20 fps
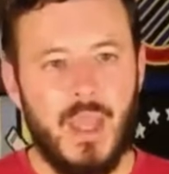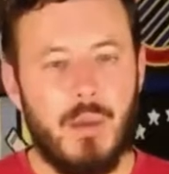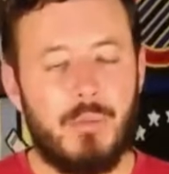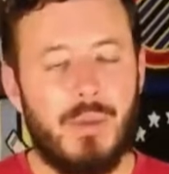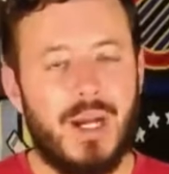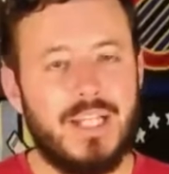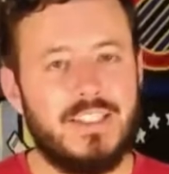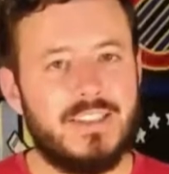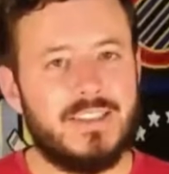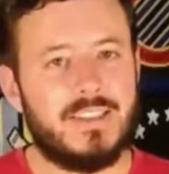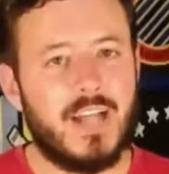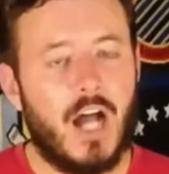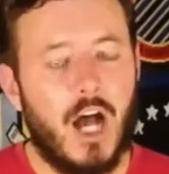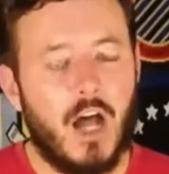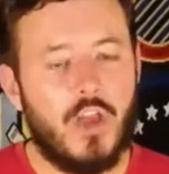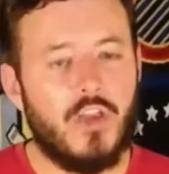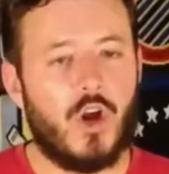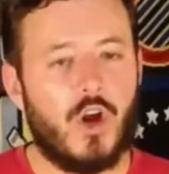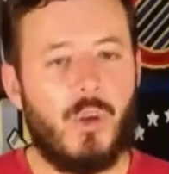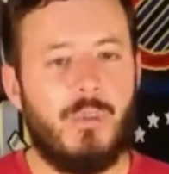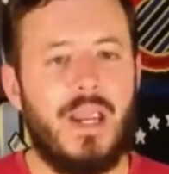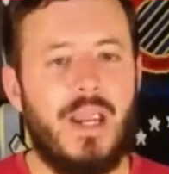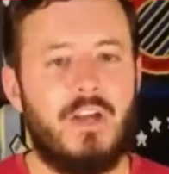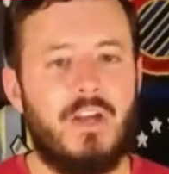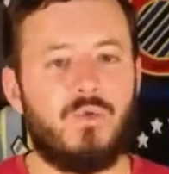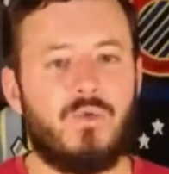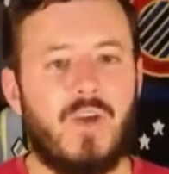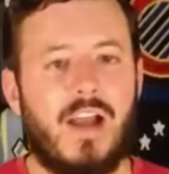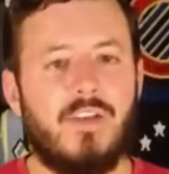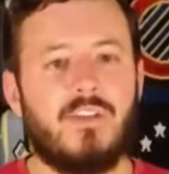Mainz's other
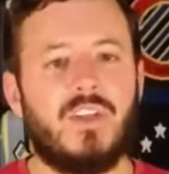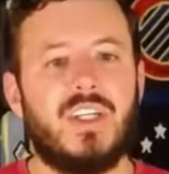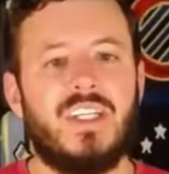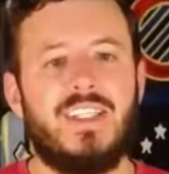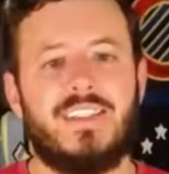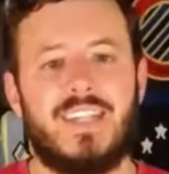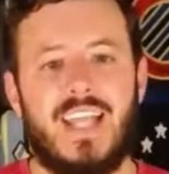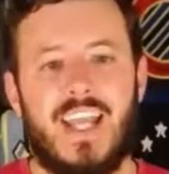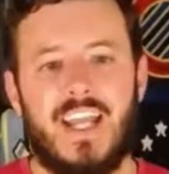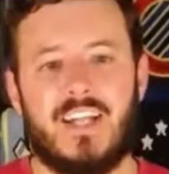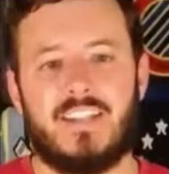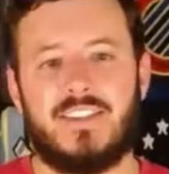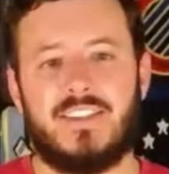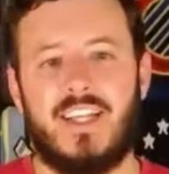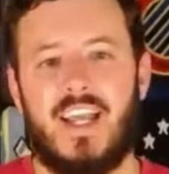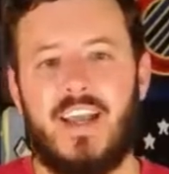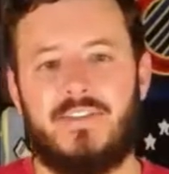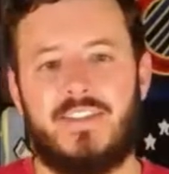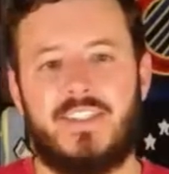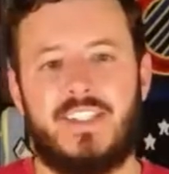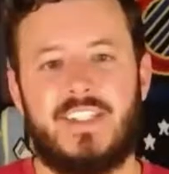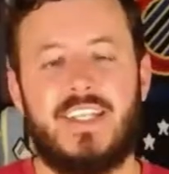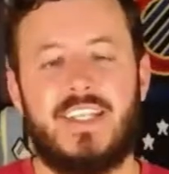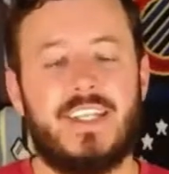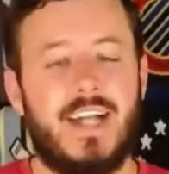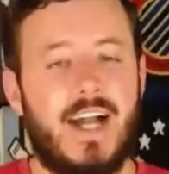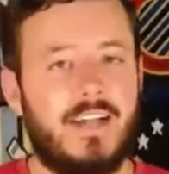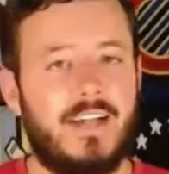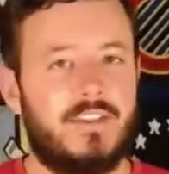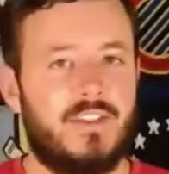main rival is 1. FC
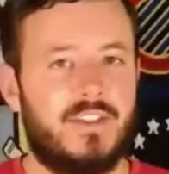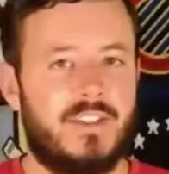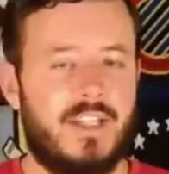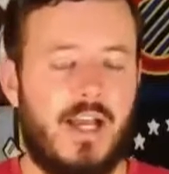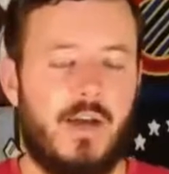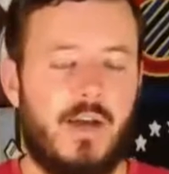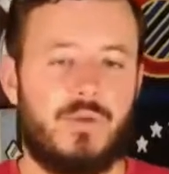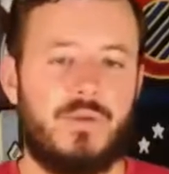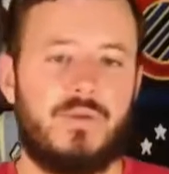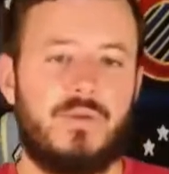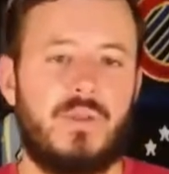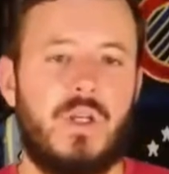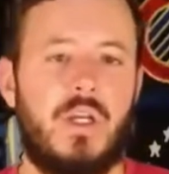Kaiserslautern.